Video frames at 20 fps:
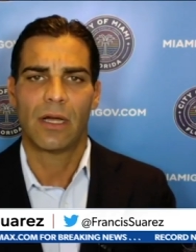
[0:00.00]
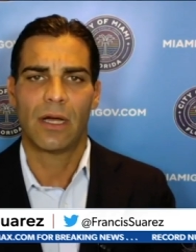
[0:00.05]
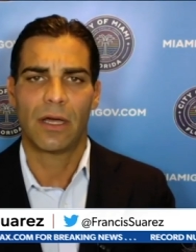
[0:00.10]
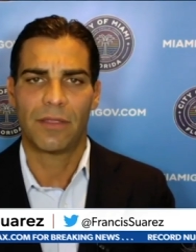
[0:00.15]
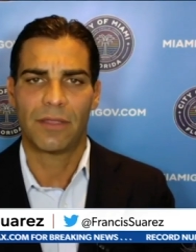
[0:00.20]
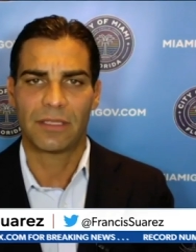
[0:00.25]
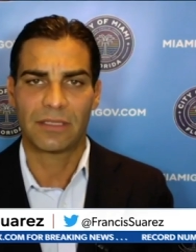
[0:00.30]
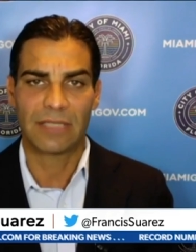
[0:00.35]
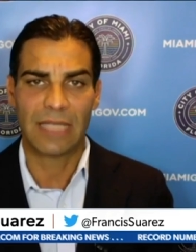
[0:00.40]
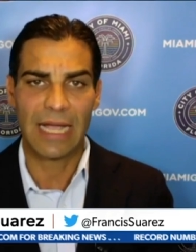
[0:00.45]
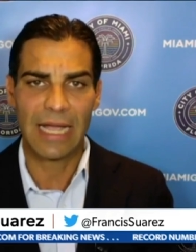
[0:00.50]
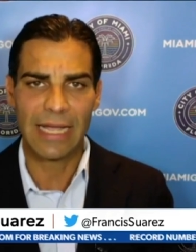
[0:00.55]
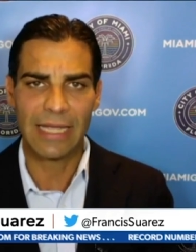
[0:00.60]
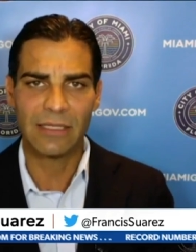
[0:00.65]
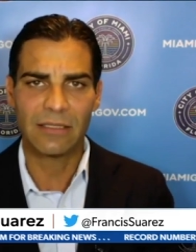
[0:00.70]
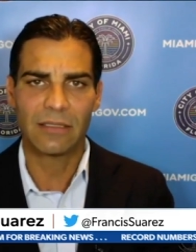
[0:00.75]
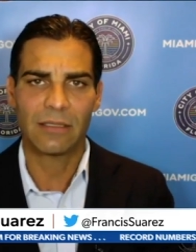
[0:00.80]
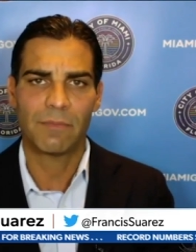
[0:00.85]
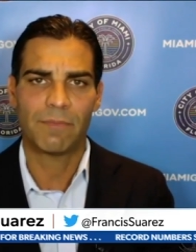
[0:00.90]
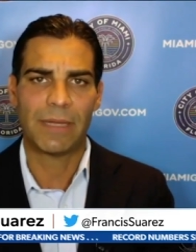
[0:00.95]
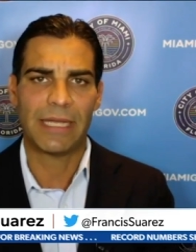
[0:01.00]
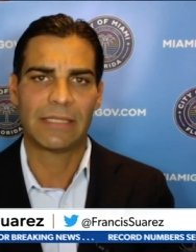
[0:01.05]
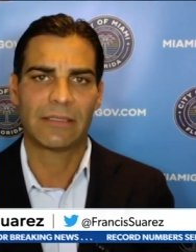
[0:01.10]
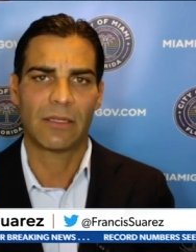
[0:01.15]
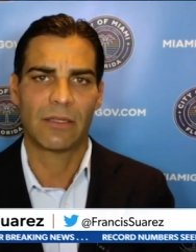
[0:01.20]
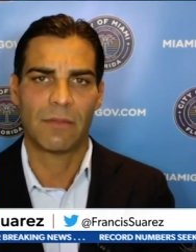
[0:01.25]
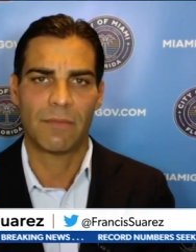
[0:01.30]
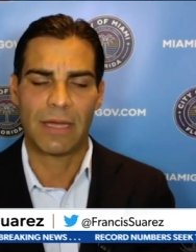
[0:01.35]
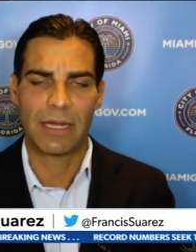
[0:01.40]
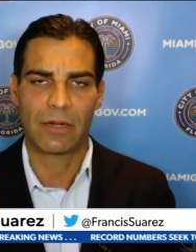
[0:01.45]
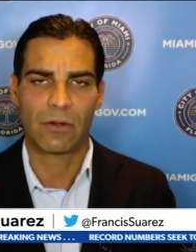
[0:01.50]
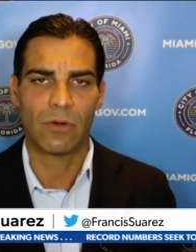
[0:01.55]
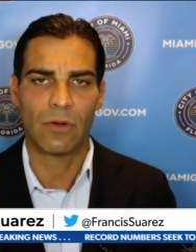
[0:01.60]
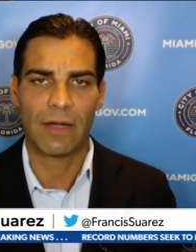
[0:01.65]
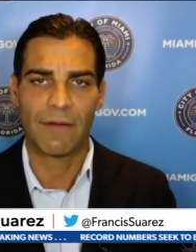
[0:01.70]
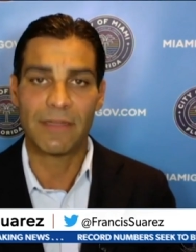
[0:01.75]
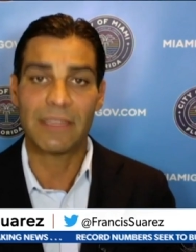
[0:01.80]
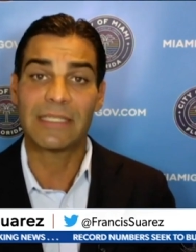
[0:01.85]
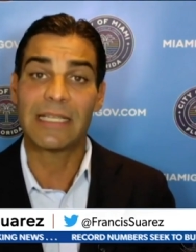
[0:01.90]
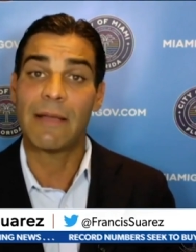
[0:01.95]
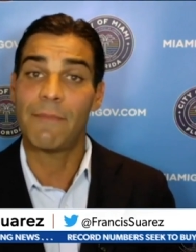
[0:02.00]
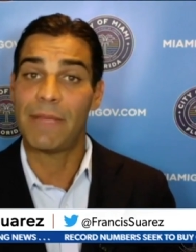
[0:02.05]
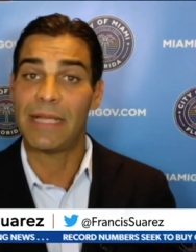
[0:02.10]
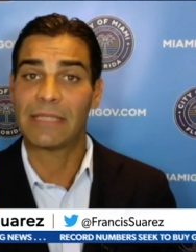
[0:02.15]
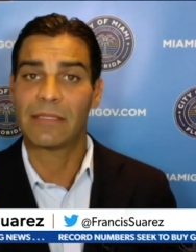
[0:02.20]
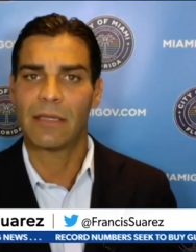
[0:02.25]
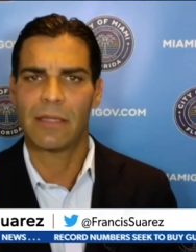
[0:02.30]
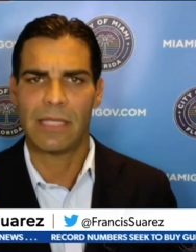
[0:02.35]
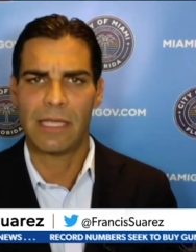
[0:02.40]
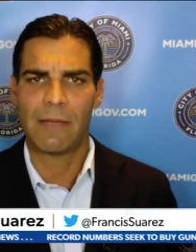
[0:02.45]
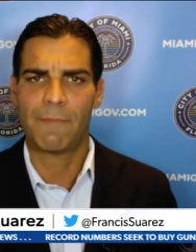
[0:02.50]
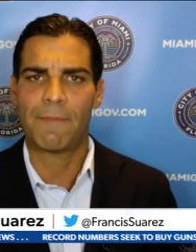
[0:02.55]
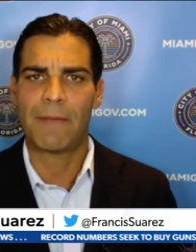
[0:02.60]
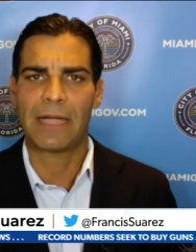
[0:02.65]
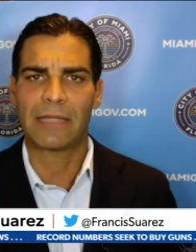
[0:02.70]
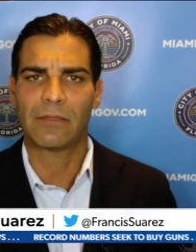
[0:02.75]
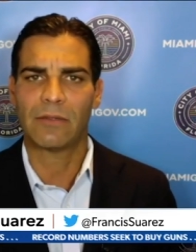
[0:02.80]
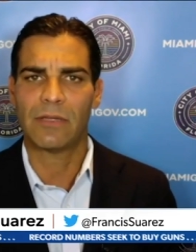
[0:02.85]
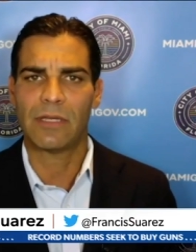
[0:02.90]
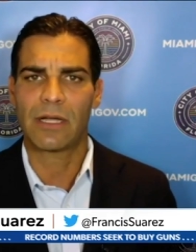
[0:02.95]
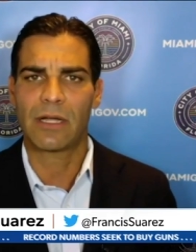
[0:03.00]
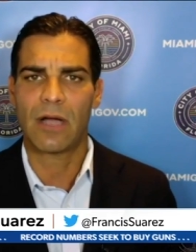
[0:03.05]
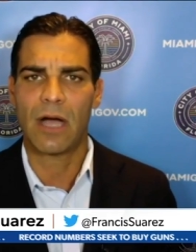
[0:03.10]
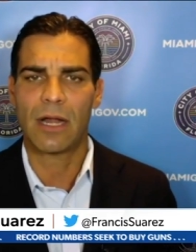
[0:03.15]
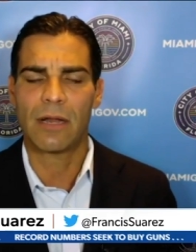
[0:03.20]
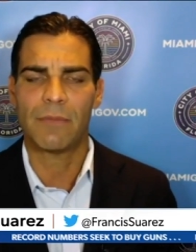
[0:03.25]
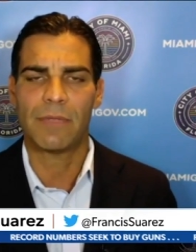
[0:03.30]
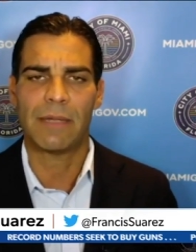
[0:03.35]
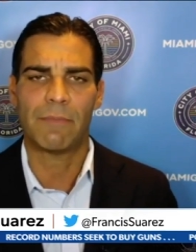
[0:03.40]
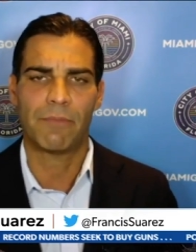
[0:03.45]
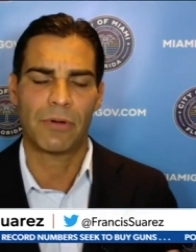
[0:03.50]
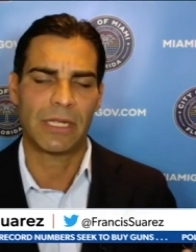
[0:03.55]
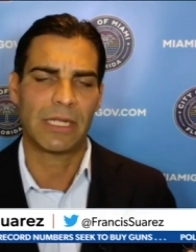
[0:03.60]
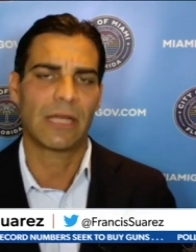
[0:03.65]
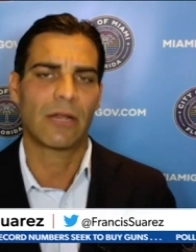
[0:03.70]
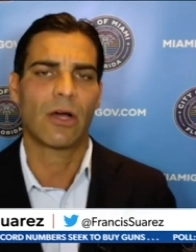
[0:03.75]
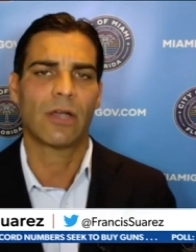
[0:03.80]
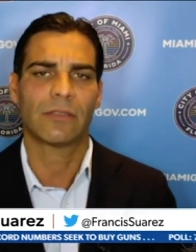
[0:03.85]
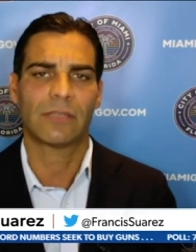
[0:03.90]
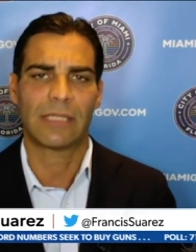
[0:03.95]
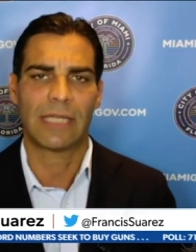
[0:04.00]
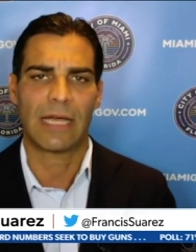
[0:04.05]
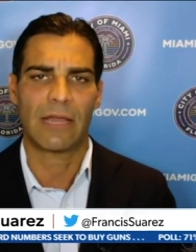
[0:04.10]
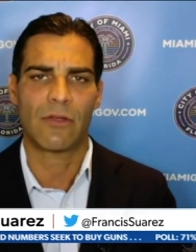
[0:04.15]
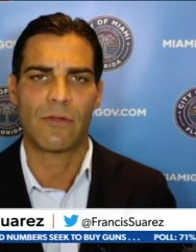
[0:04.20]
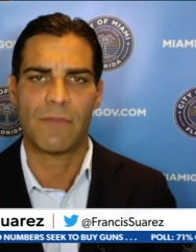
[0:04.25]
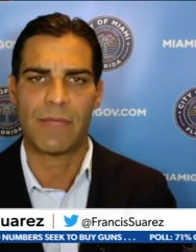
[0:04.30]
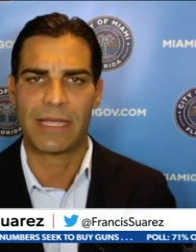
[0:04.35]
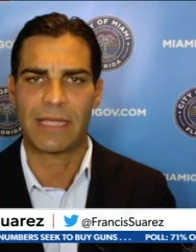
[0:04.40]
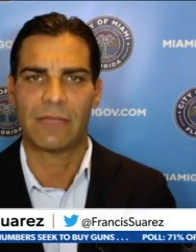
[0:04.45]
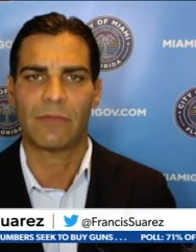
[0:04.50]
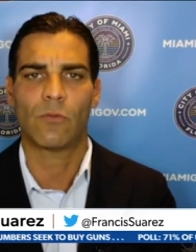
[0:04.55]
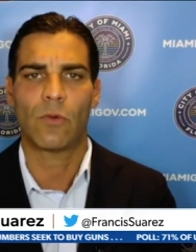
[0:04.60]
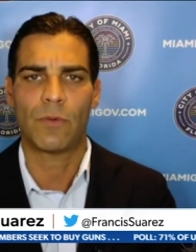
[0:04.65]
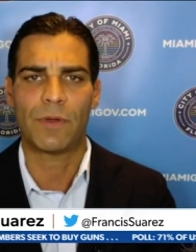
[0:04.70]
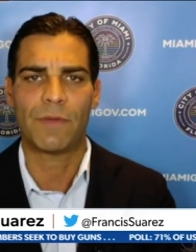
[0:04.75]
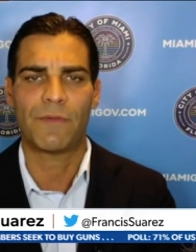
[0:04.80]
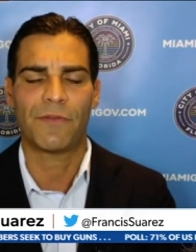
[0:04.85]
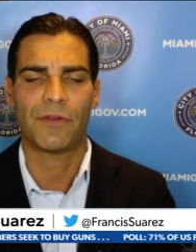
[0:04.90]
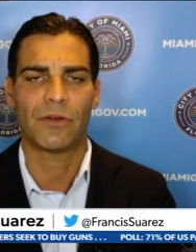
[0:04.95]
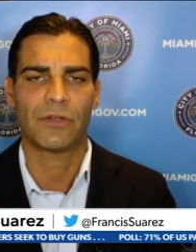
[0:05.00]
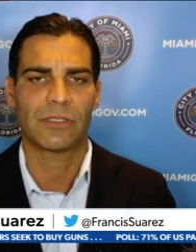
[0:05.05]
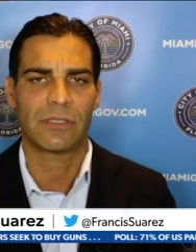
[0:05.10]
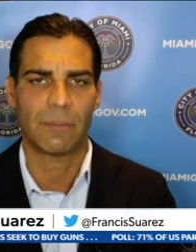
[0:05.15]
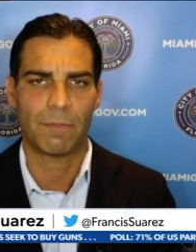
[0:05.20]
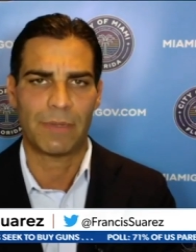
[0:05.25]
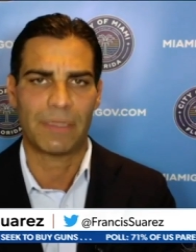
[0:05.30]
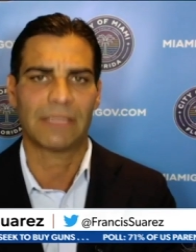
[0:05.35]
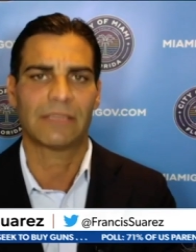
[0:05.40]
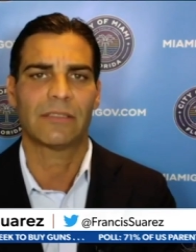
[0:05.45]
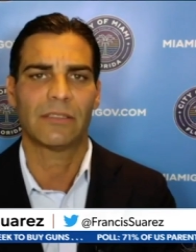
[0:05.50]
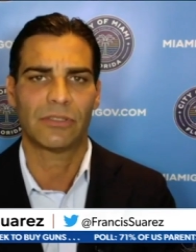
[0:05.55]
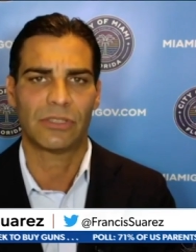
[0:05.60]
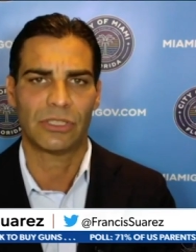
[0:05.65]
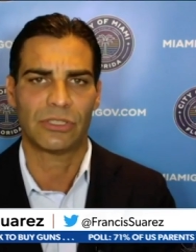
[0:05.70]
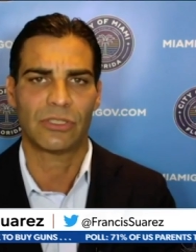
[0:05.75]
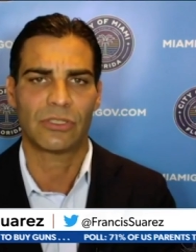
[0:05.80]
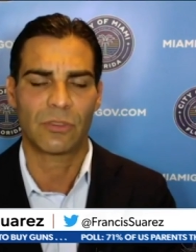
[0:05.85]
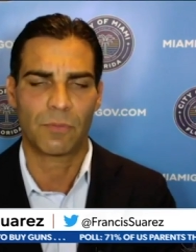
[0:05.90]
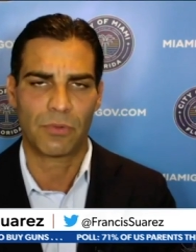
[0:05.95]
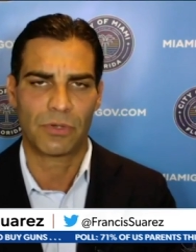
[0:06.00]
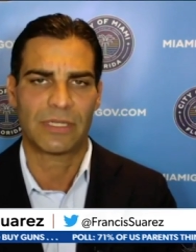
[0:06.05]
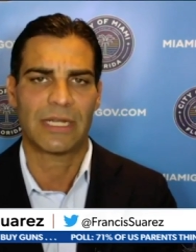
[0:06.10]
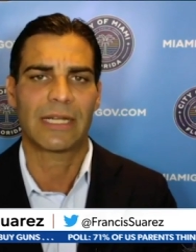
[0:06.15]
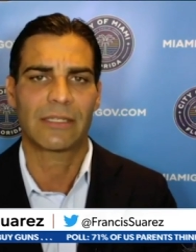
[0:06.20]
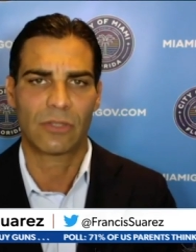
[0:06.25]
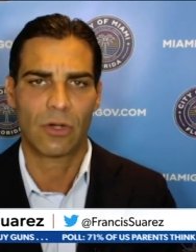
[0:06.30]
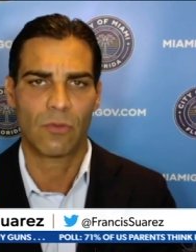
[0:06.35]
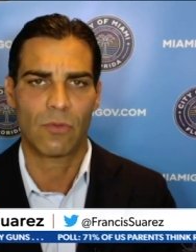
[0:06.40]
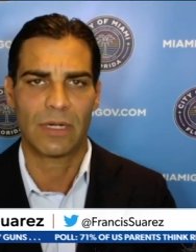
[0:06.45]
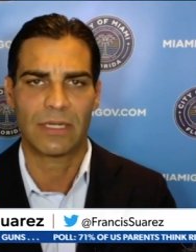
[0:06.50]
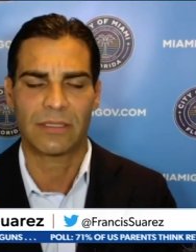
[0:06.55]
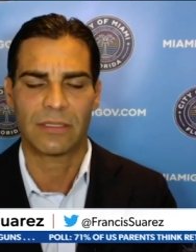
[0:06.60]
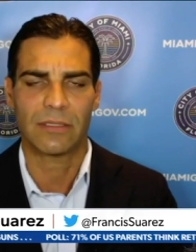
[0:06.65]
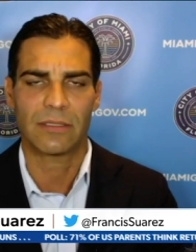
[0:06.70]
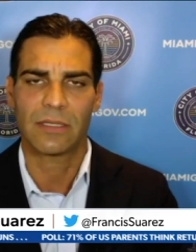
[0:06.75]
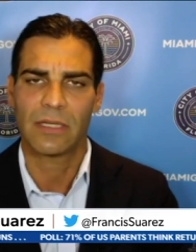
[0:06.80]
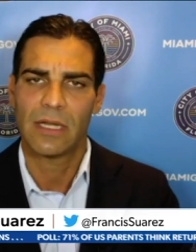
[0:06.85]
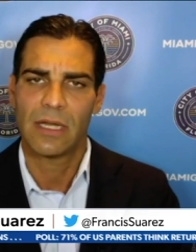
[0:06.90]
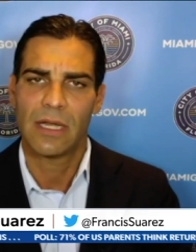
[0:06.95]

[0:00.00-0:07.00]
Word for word: uh, the science, based on the medical evidence, and based on the impact of the economy, and putting it all together and making what we feel is the best decision to protect our residents.